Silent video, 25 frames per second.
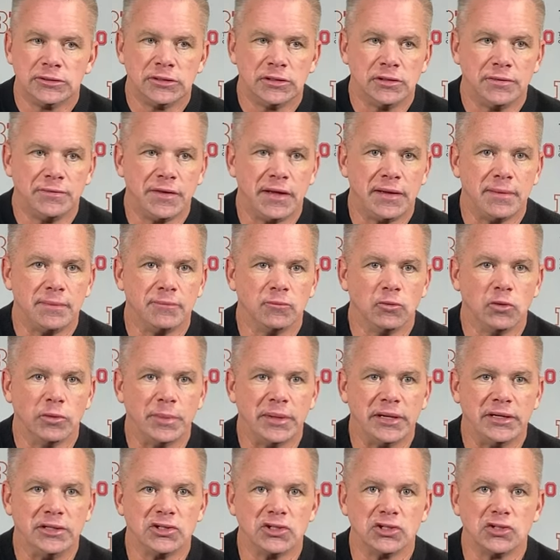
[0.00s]
If that
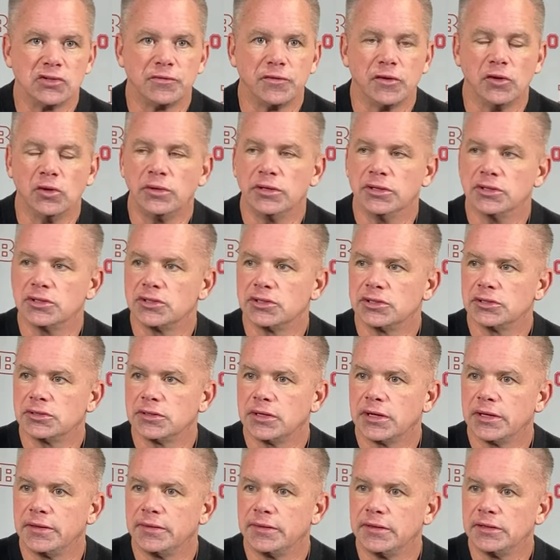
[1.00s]
remains his focus,
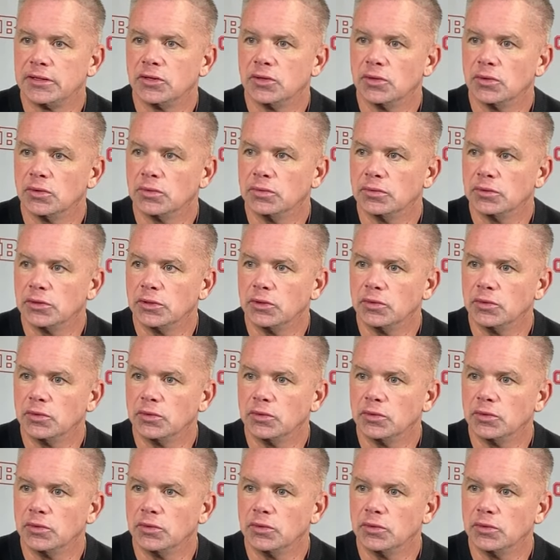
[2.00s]
I think he'll